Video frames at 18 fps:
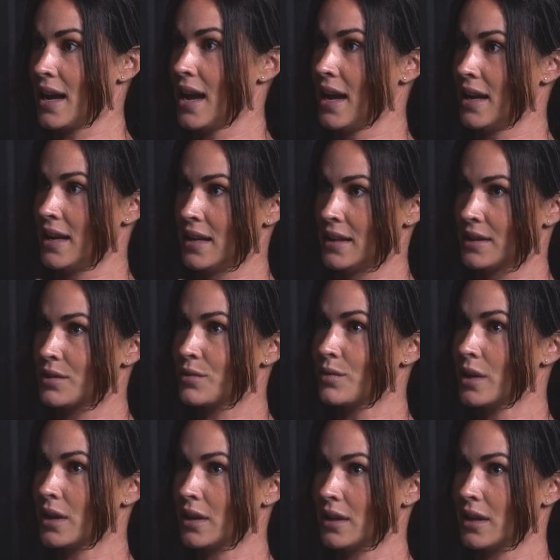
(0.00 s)
And it's
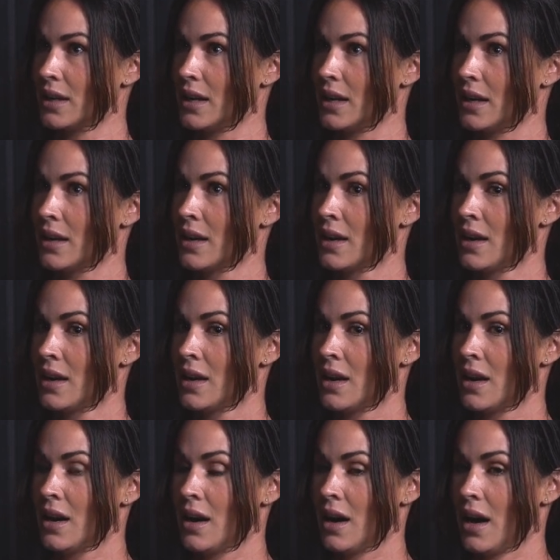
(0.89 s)
really
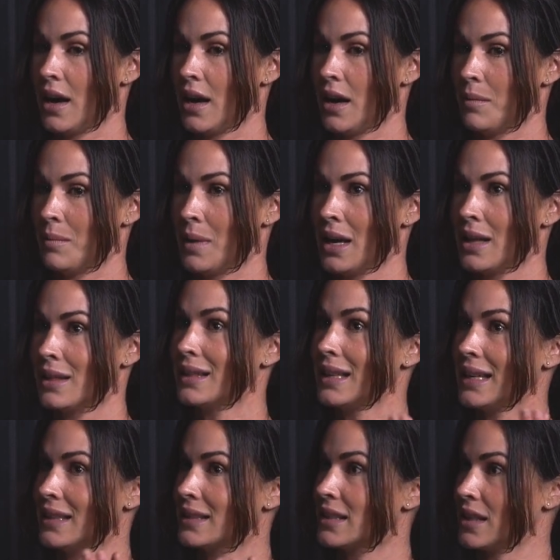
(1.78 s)

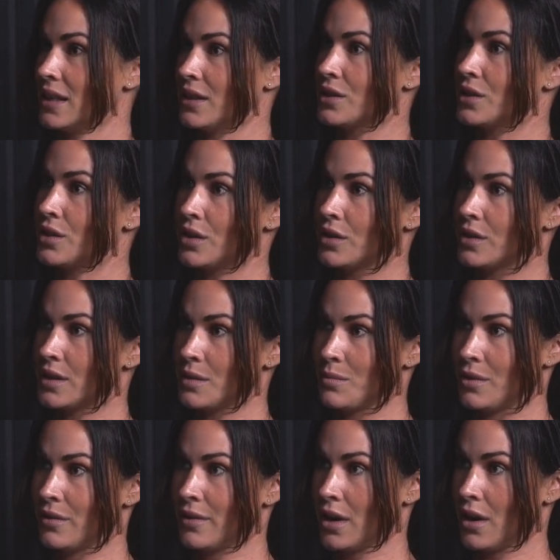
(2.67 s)
linked into
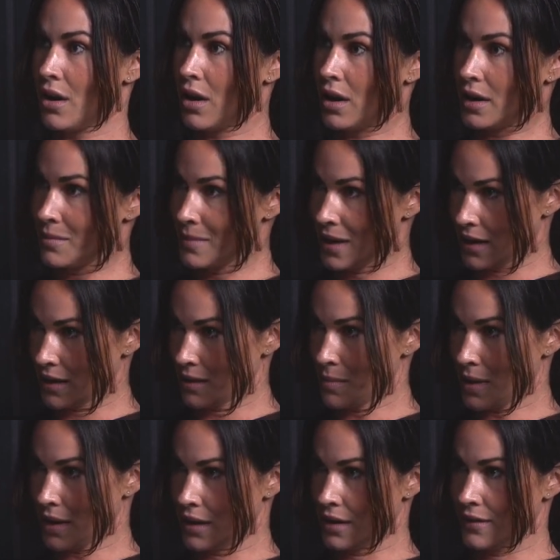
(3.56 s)
some of our automatic
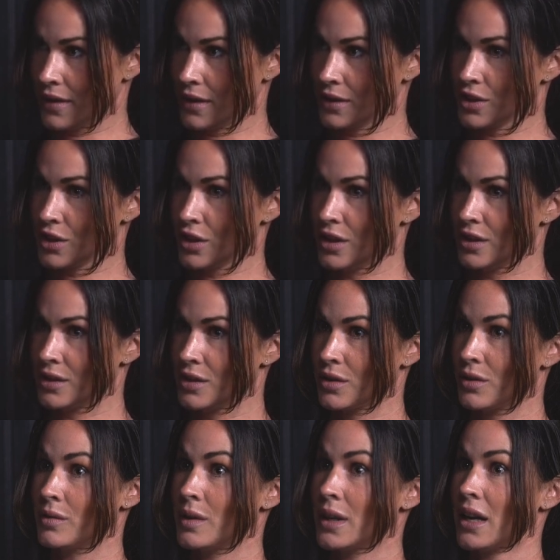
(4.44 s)
body functions.
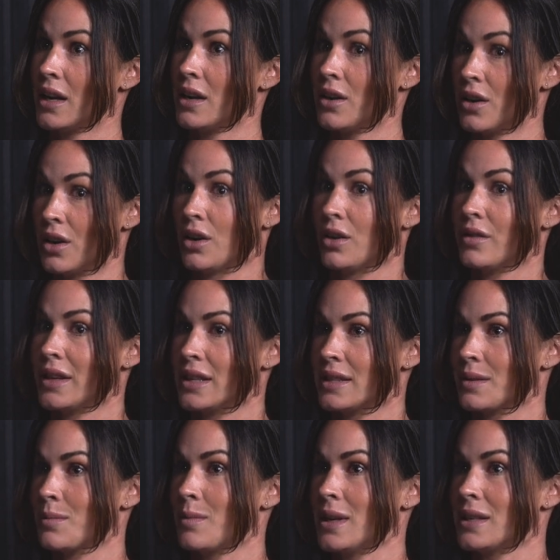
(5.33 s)
So if we get
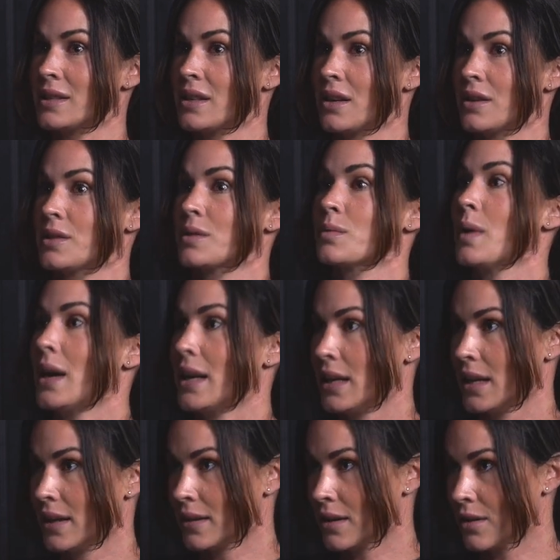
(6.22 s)
nervous and we start sweating